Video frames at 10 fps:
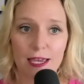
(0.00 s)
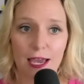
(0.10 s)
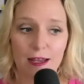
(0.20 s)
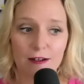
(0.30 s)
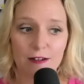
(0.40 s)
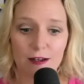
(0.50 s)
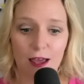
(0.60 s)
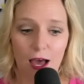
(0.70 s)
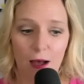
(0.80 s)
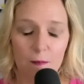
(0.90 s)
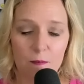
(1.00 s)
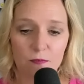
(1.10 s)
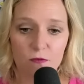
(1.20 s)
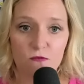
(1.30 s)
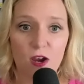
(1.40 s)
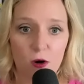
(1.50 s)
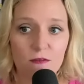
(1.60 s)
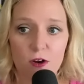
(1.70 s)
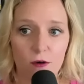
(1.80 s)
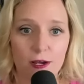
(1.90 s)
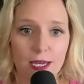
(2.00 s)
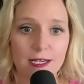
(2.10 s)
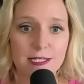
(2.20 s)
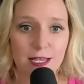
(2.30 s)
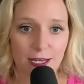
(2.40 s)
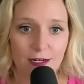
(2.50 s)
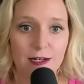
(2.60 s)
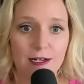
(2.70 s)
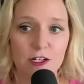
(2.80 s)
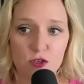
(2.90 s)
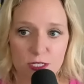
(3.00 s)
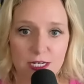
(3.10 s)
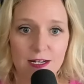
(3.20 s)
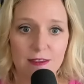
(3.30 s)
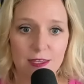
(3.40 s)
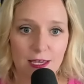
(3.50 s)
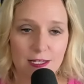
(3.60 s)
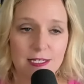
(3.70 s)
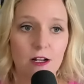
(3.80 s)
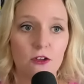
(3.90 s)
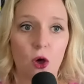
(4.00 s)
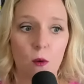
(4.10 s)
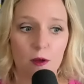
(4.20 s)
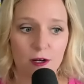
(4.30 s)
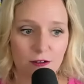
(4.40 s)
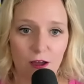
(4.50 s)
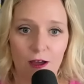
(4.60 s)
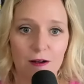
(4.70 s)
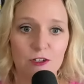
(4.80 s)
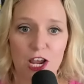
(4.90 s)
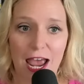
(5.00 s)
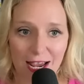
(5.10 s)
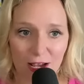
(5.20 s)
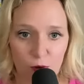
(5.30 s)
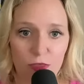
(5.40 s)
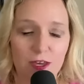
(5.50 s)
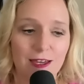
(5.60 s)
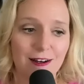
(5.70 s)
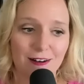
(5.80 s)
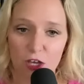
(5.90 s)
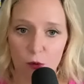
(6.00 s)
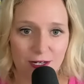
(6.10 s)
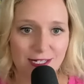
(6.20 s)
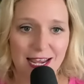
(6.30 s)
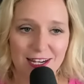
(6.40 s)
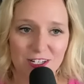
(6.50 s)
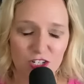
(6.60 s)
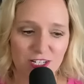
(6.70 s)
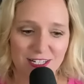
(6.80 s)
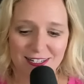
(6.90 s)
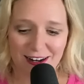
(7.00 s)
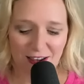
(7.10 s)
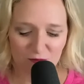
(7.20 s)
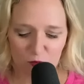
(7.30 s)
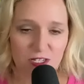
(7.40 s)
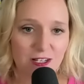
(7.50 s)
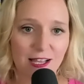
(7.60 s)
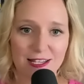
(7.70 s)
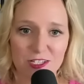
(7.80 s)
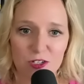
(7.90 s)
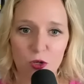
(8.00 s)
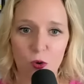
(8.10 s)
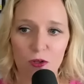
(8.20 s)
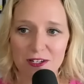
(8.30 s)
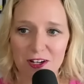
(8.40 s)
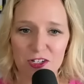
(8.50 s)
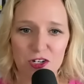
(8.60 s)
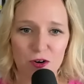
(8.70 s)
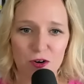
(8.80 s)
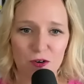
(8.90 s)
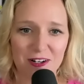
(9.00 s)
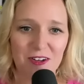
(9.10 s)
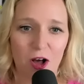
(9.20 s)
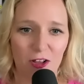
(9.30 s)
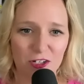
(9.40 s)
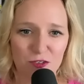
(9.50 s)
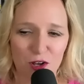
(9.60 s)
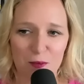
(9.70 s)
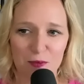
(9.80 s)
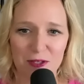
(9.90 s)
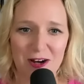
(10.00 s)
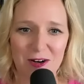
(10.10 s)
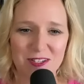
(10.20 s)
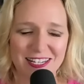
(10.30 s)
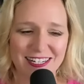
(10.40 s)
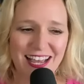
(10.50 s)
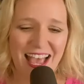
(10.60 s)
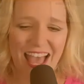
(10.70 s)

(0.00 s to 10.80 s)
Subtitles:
get very, very excited and interested in things, and I'll go on a jag with it, I'll go on a tangent, and I was a classical choral conductor at a college for a couple of years, and